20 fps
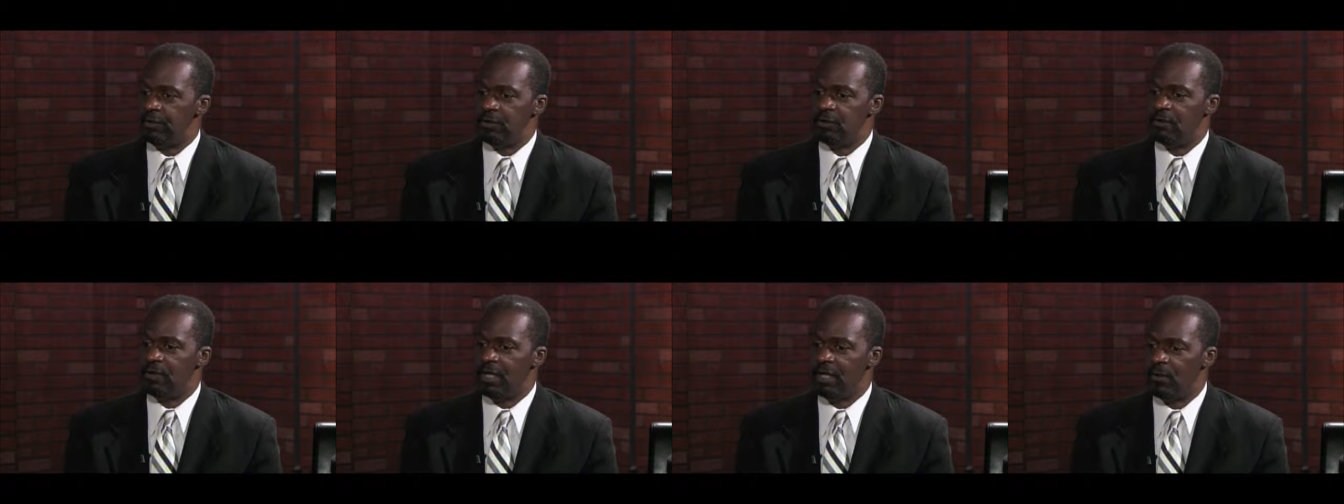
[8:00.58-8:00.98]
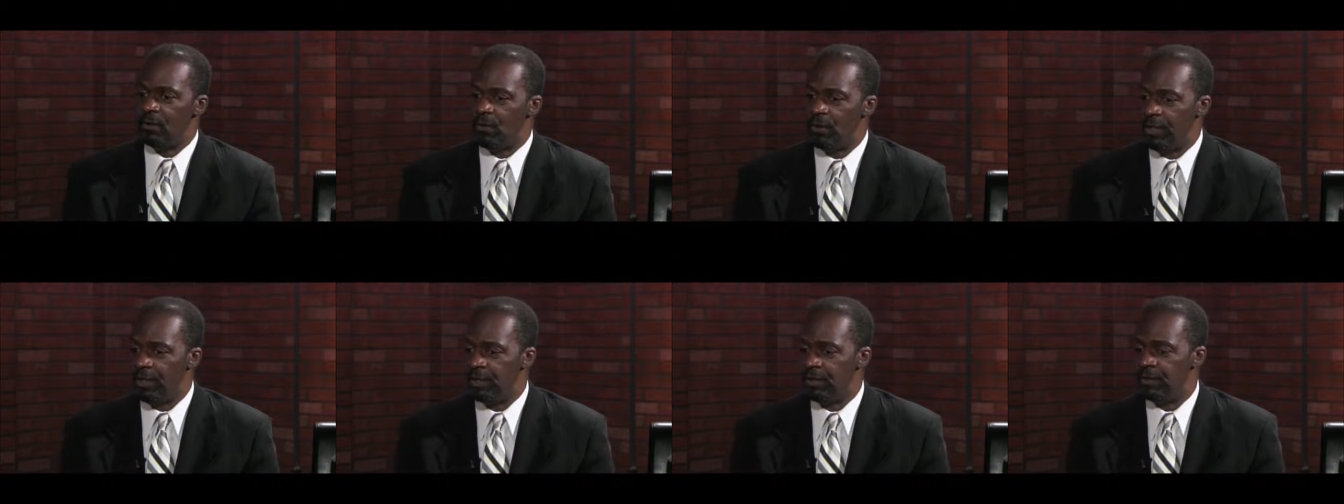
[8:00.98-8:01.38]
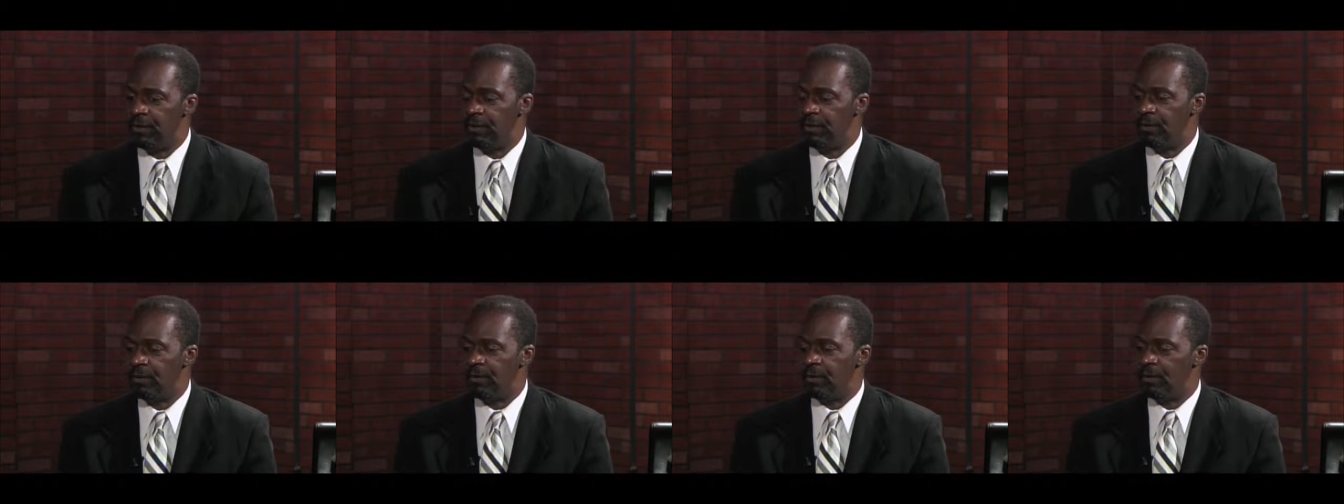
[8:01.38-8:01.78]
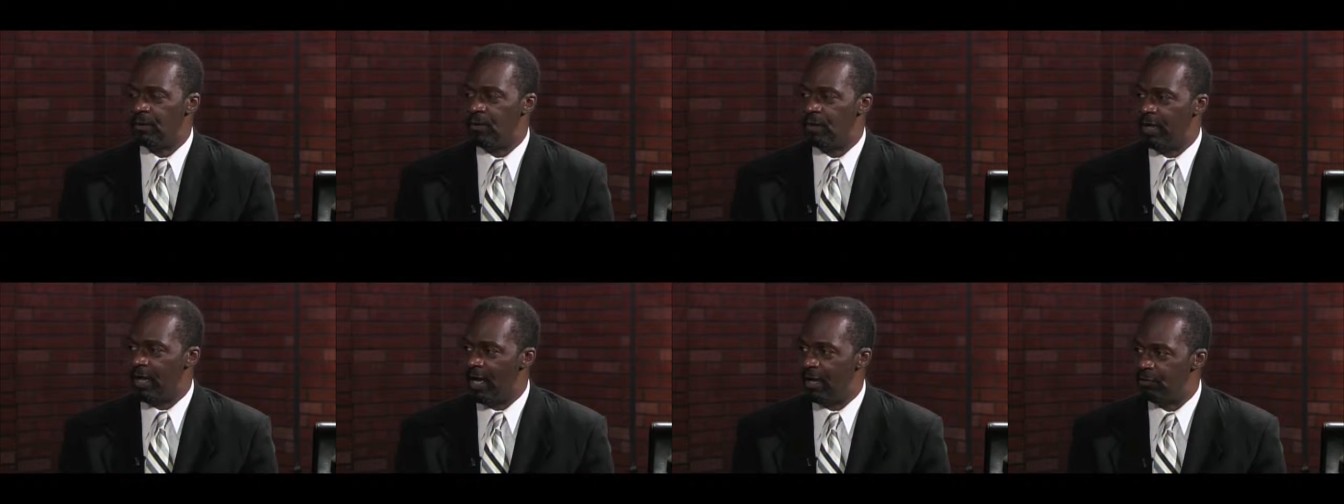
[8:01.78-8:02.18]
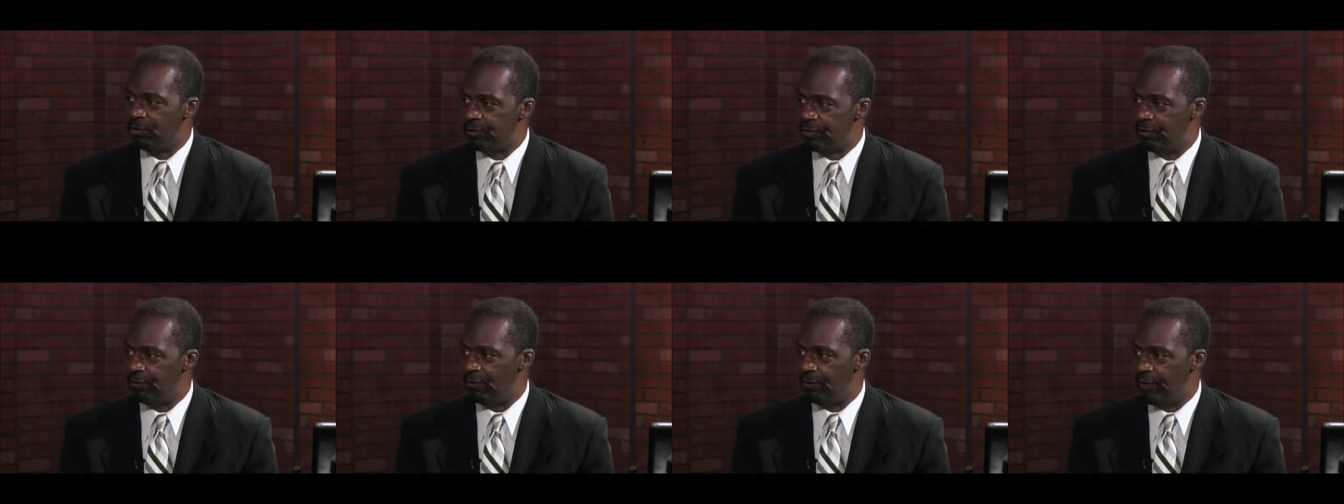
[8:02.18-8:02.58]
like when I was
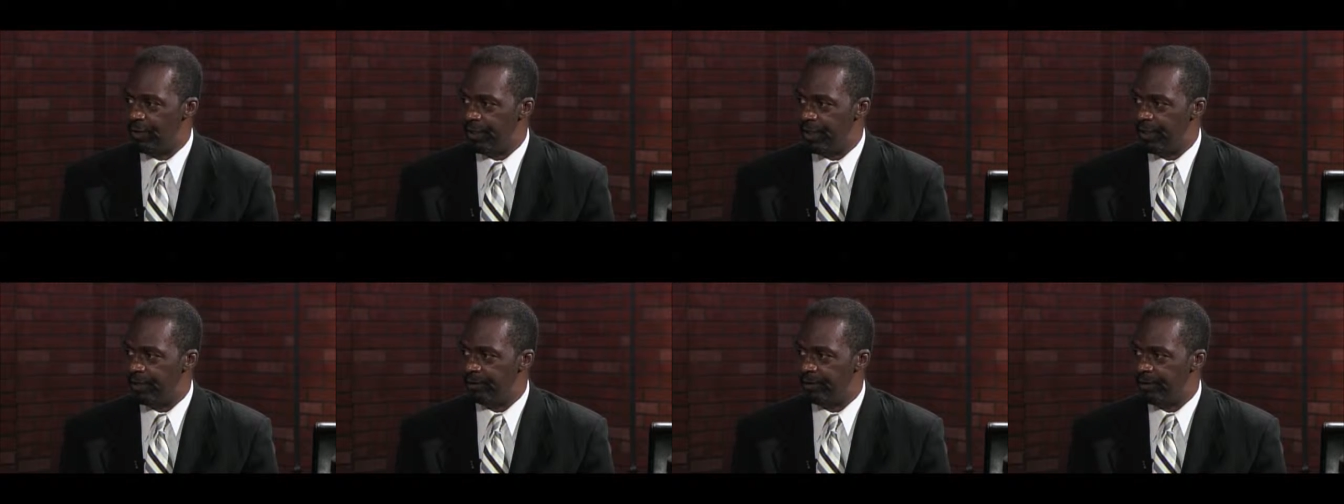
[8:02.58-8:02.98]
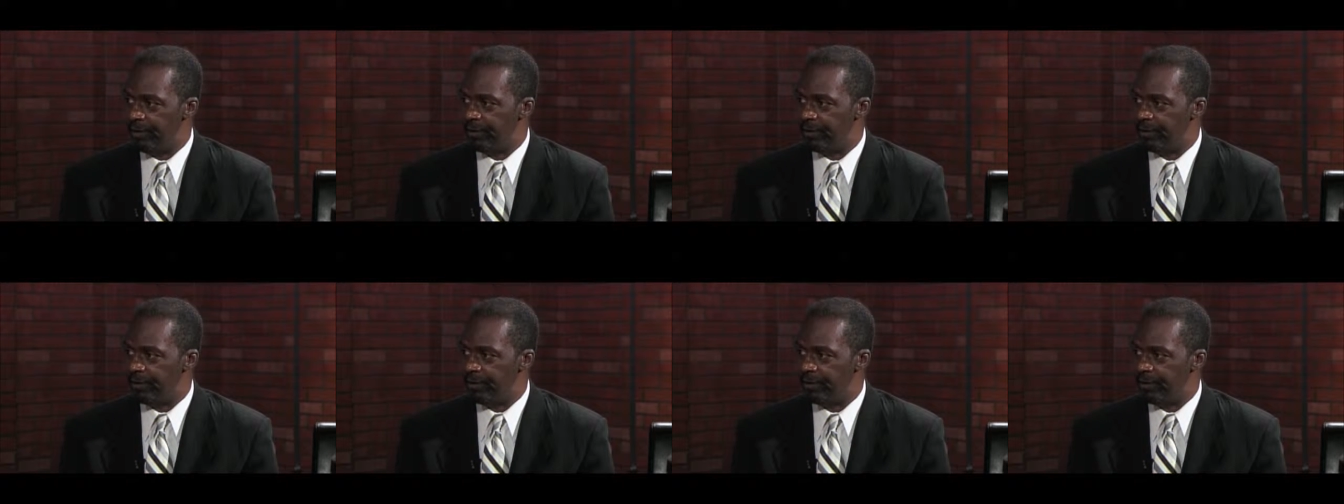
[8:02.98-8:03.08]
growing up.